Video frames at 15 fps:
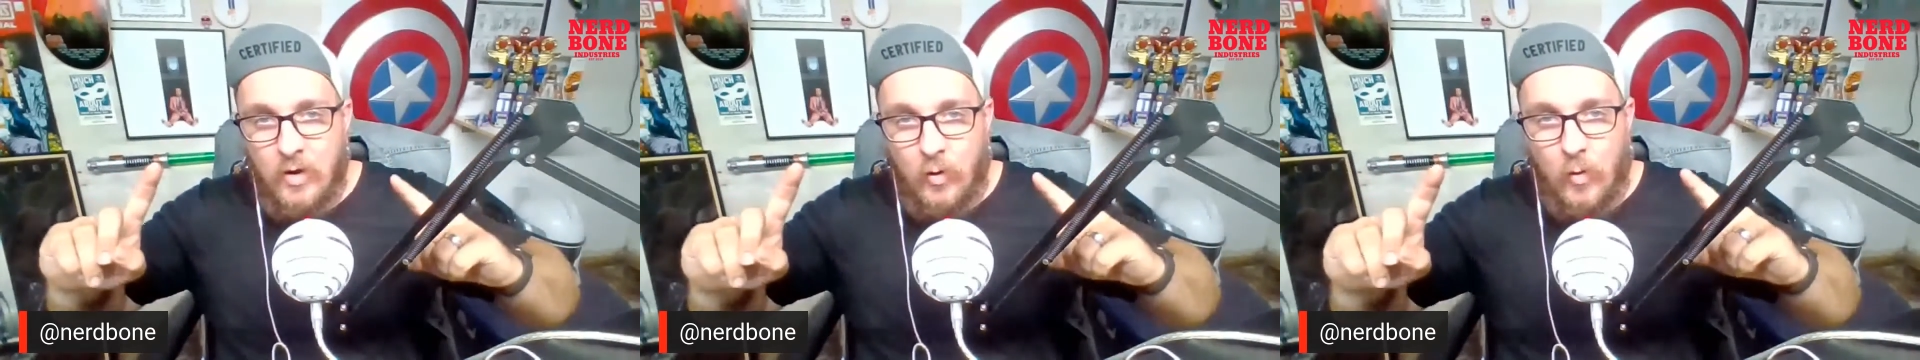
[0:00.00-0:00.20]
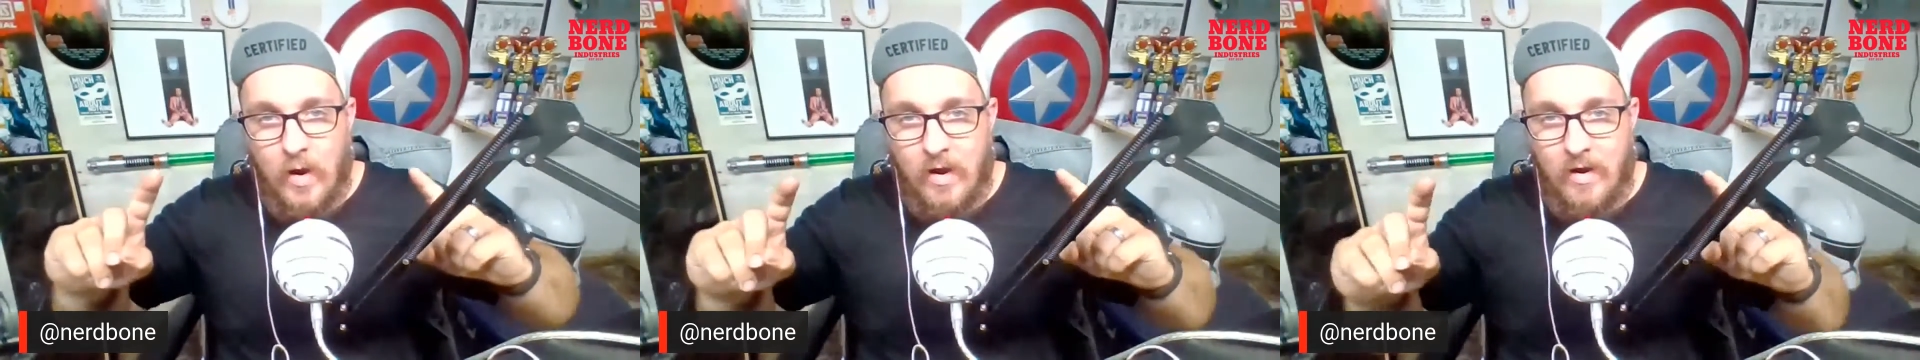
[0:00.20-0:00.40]

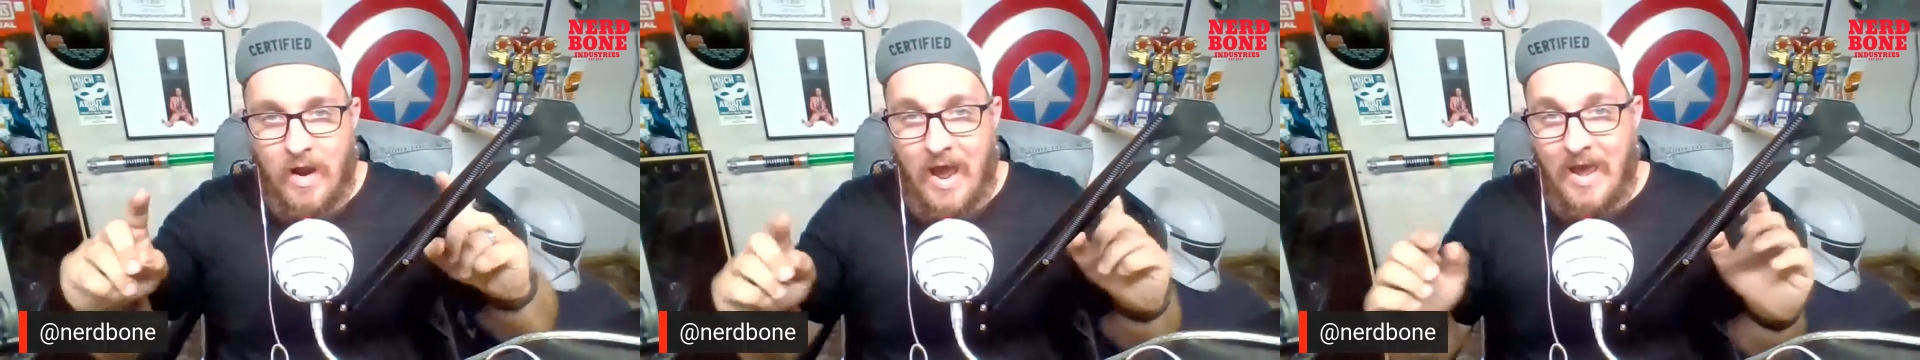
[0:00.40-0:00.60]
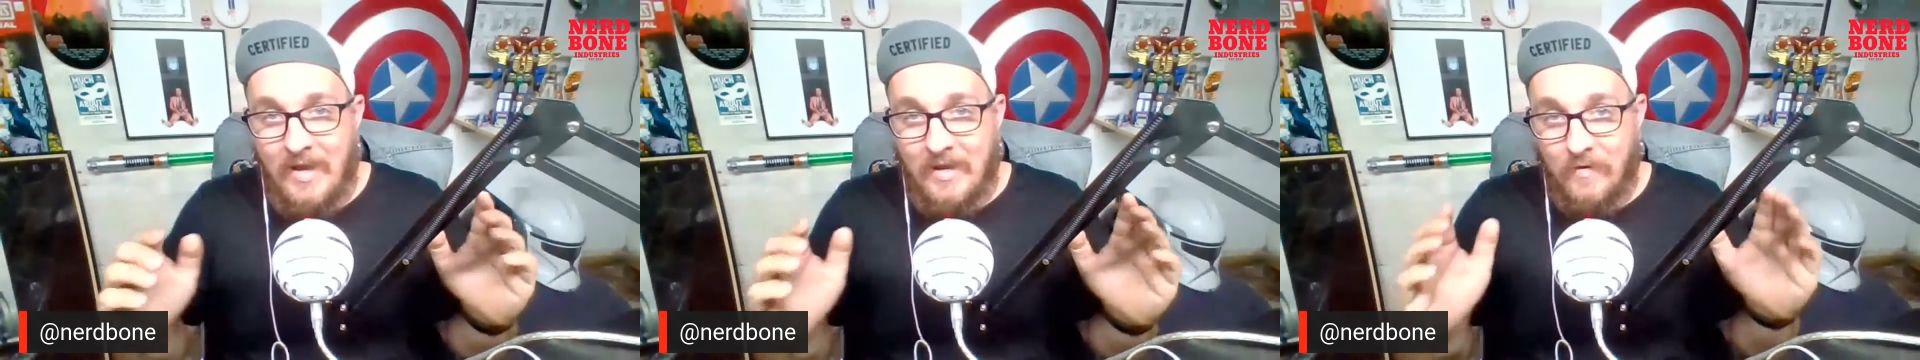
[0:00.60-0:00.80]

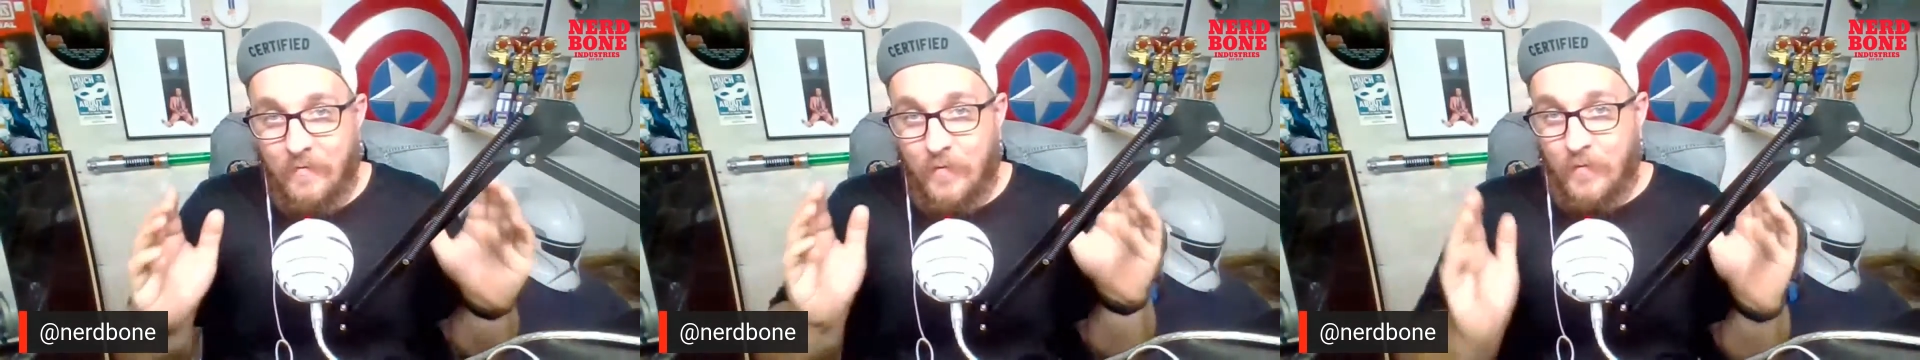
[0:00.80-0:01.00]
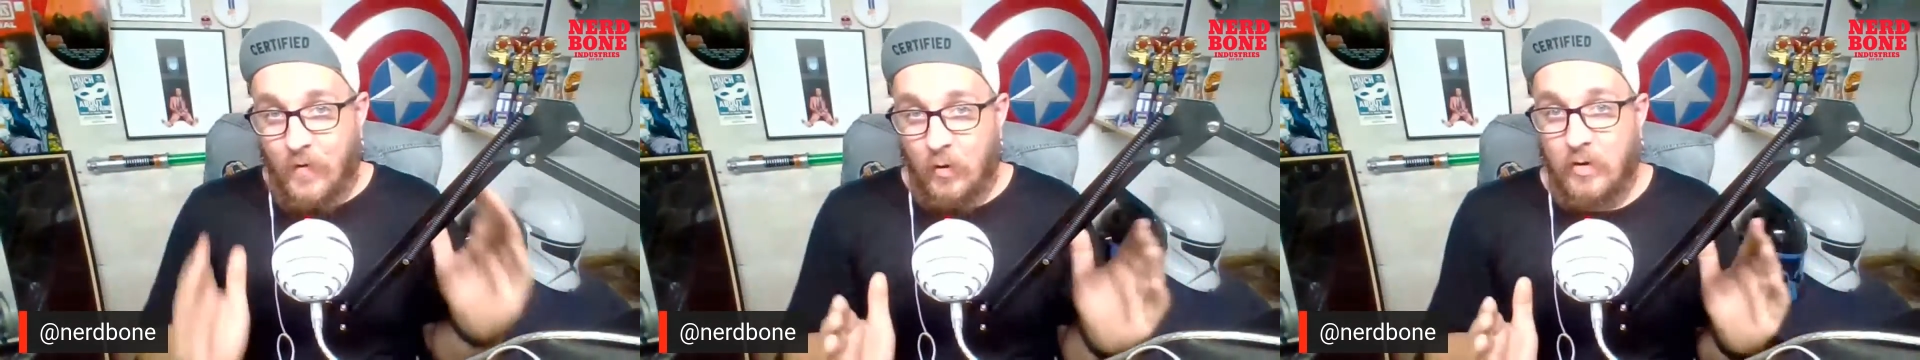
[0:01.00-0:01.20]
where I can
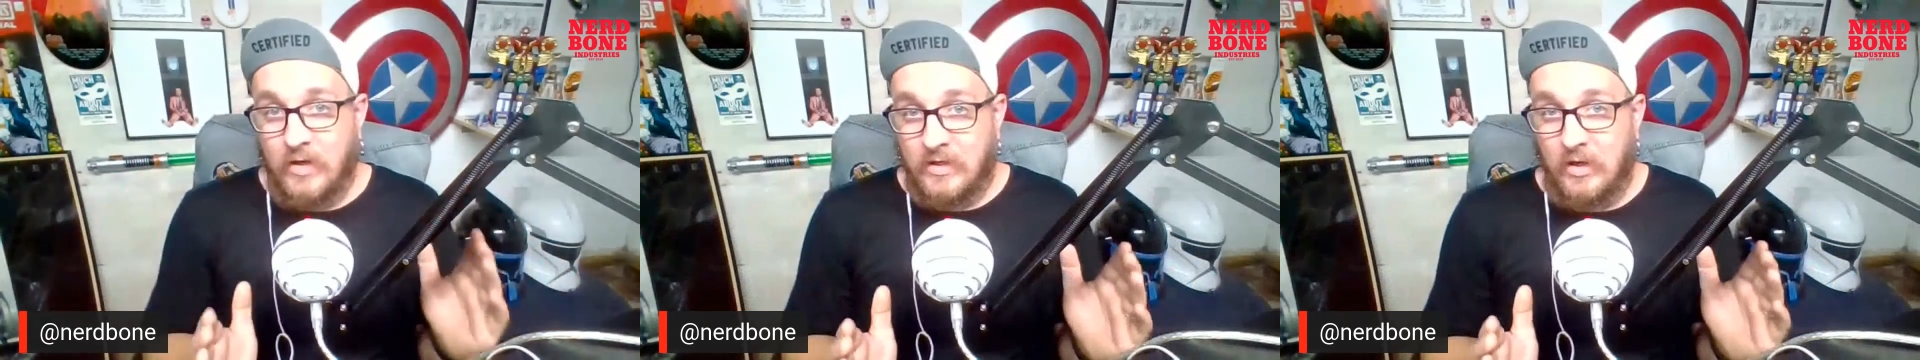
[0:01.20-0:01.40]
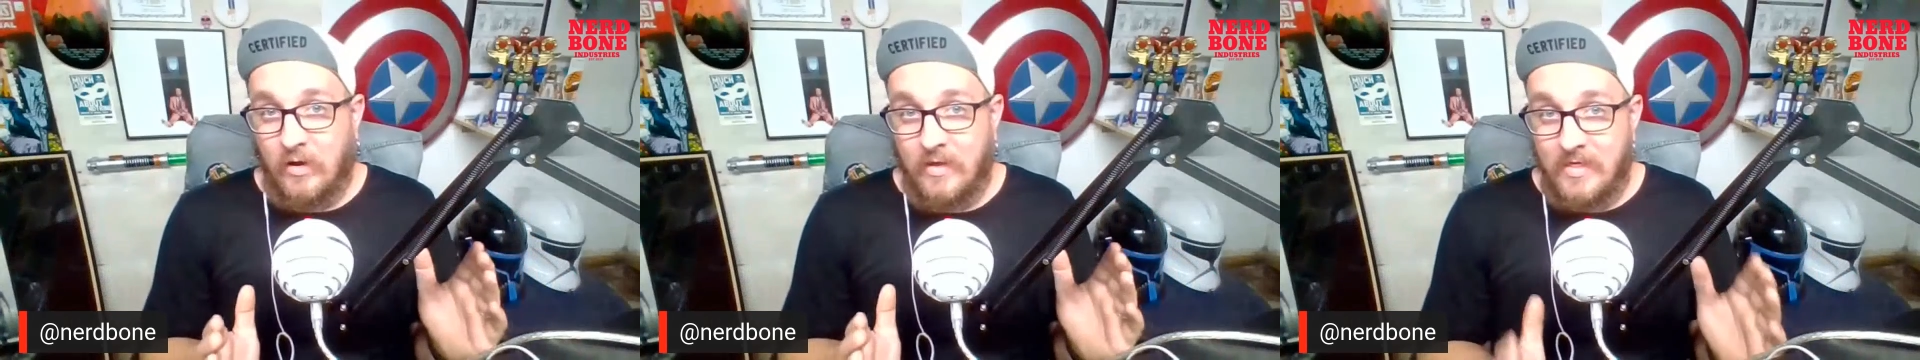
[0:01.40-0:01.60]

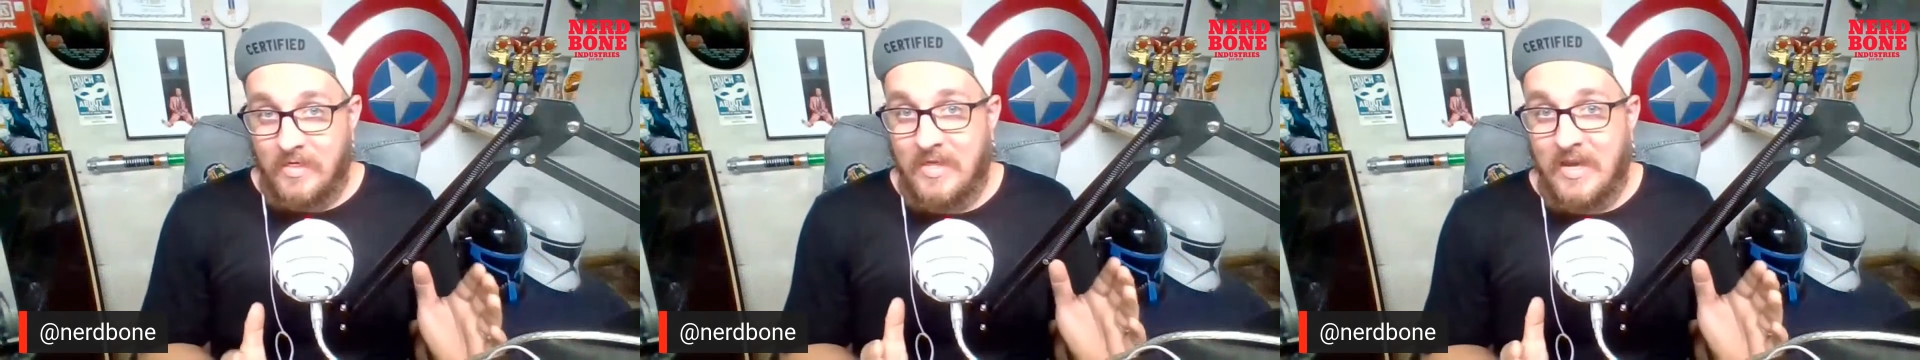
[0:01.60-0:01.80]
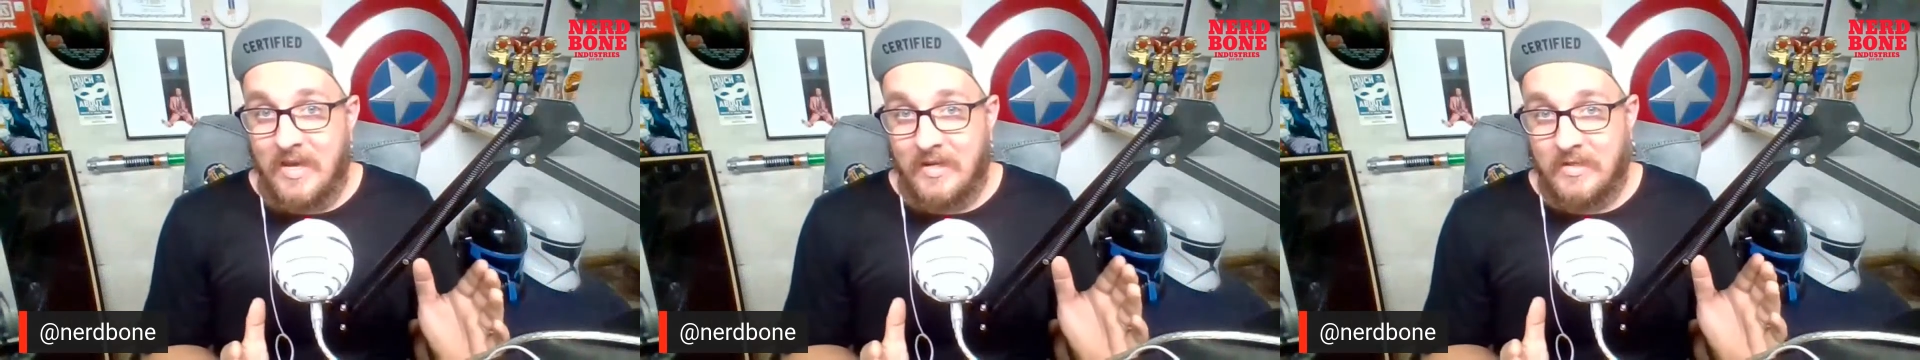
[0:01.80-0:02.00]
focus on
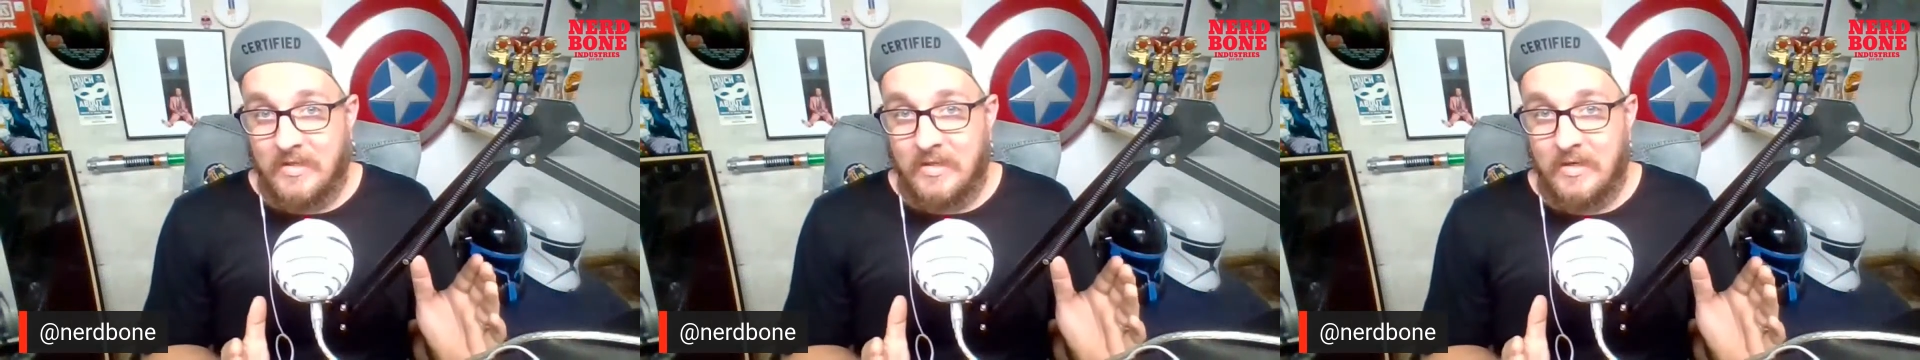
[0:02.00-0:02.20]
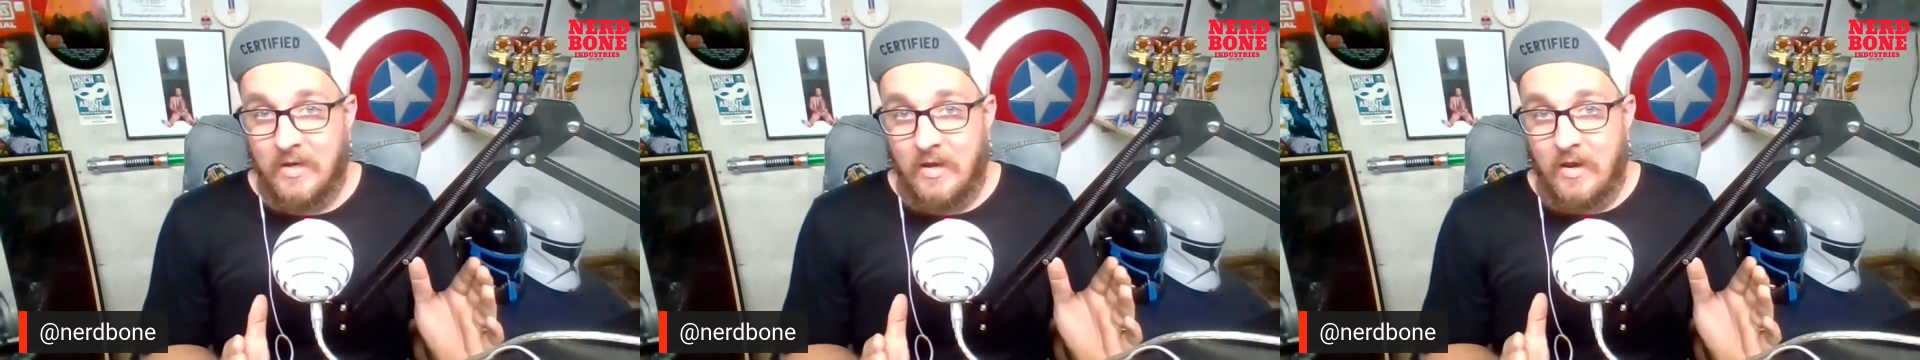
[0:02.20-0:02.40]

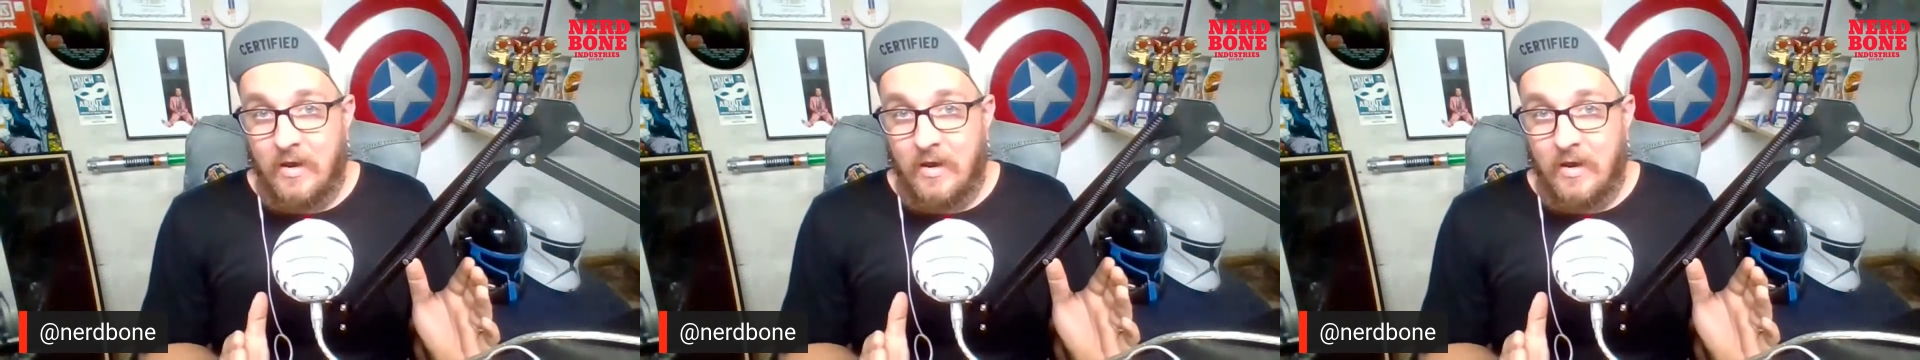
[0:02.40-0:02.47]
this